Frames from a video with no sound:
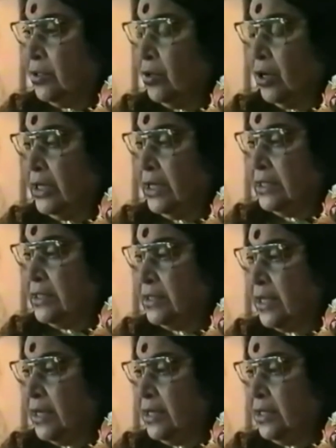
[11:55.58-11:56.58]
Not
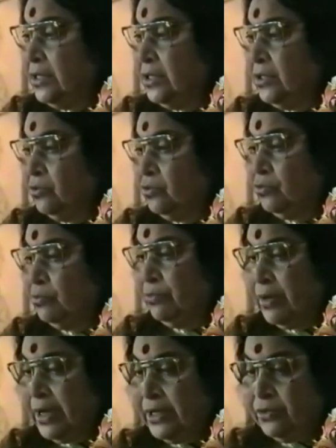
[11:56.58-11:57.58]
necessarily you should be
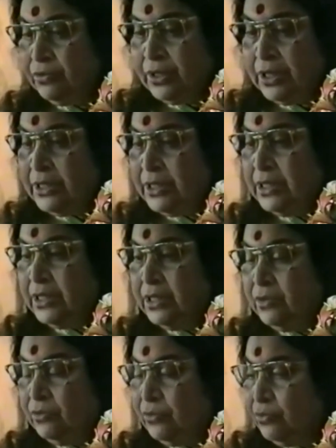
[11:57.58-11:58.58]
well
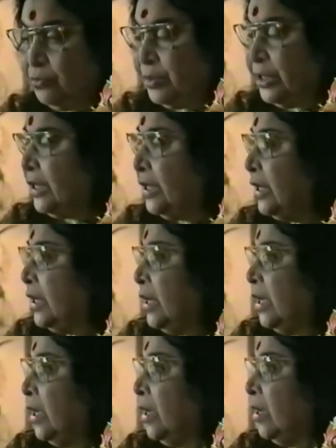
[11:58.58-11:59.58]
educated, you should be
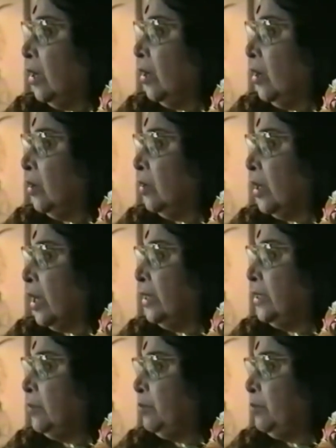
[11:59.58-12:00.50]
highly